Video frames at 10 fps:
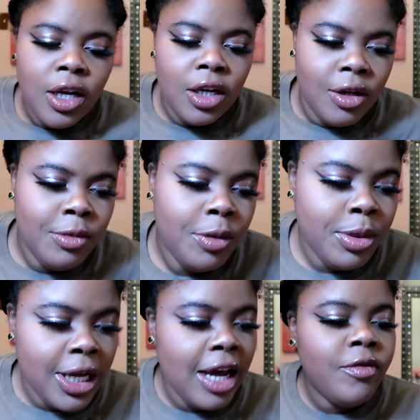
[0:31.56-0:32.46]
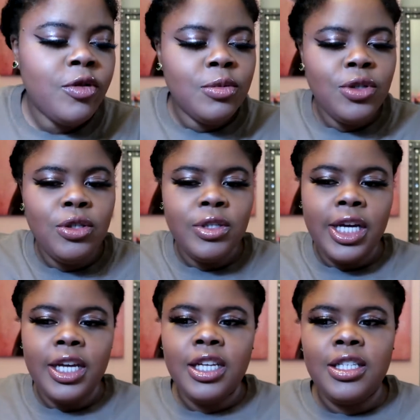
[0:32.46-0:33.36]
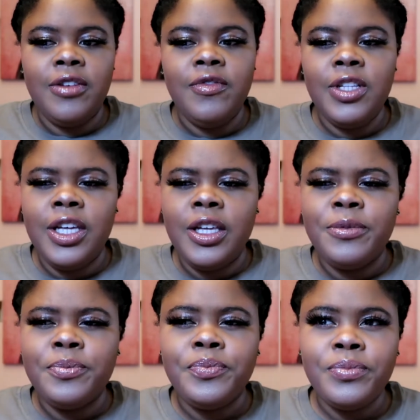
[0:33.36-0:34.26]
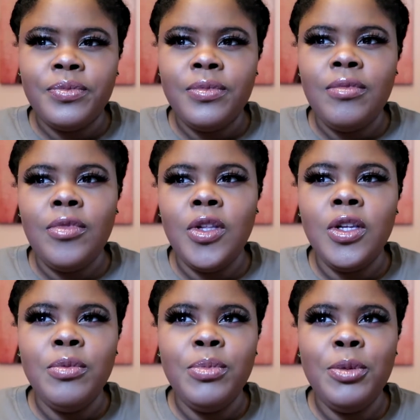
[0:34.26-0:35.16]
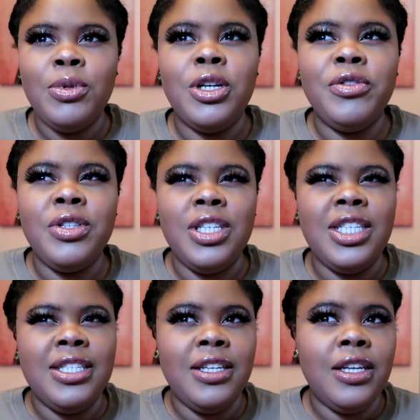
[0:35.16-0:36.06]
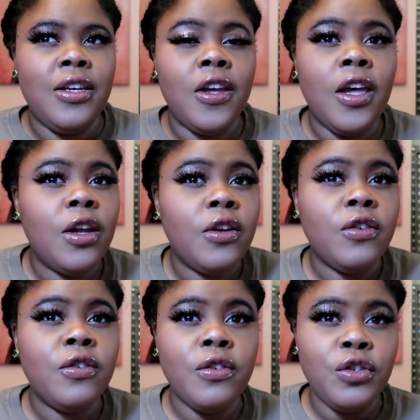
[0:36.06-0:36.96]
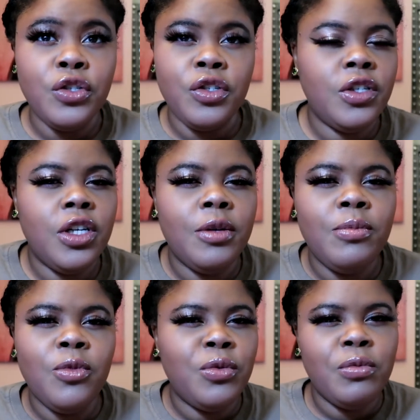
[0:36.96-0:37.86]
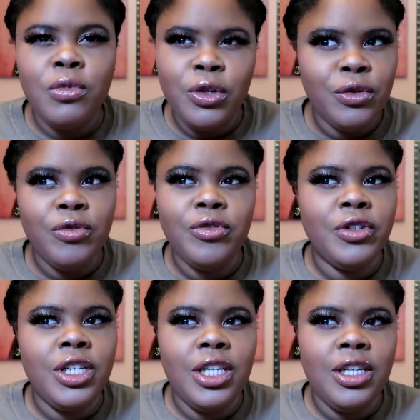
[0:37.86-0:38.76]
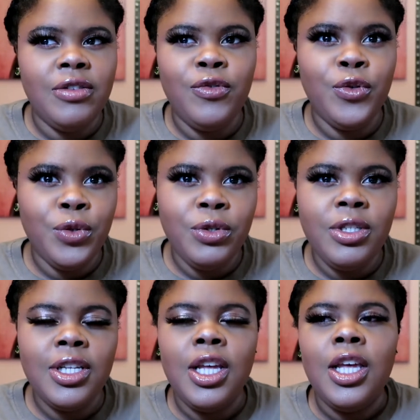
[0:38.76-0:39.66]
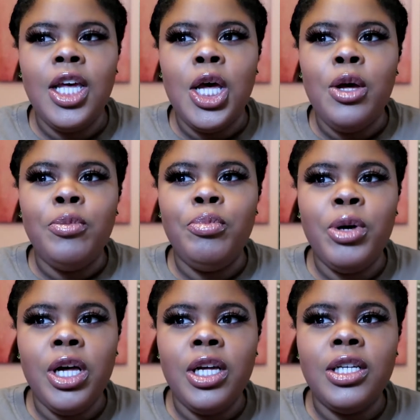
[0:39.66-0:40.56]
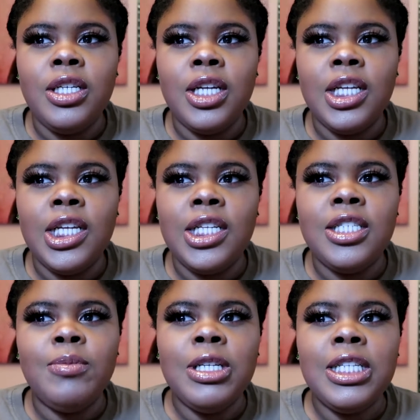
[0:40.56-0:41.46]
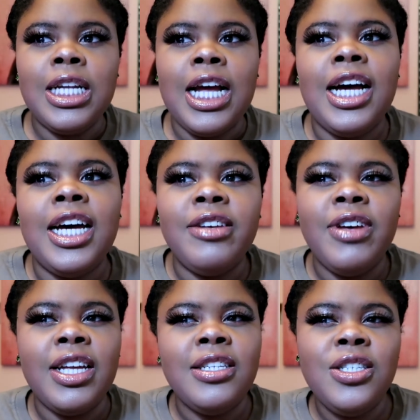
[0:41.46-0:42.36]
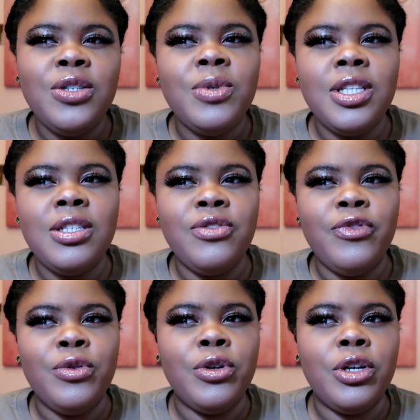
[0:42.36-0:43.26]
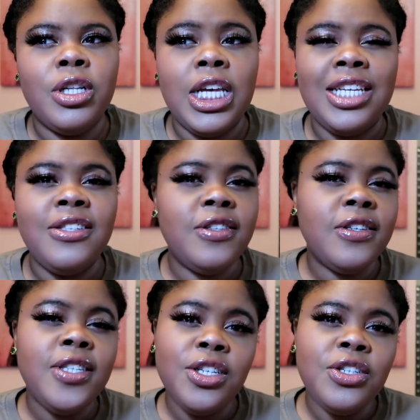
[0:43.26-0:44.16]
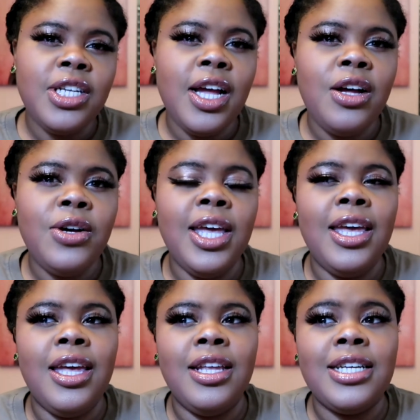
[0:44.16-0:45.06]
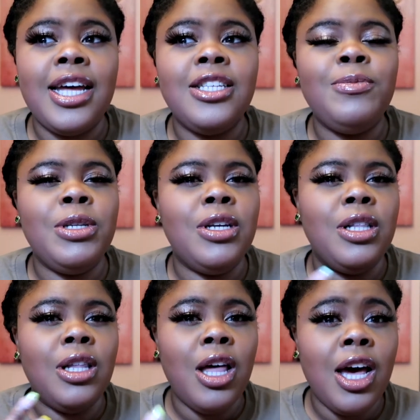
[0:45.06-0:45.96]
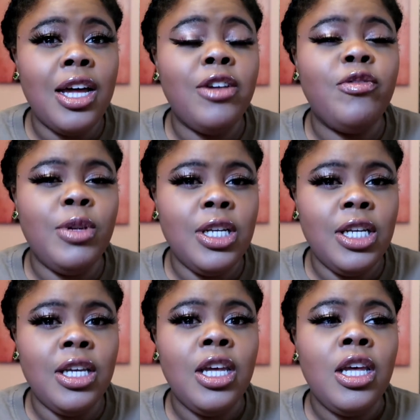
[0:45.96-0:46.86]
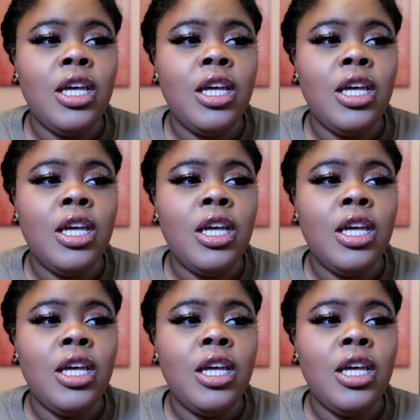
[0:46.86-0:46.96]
um, a platform to do that because I feel like people aren't really sitting and searching up gluten-free foods but it's something that I've had to deal with for like six years now and I spend a lot of money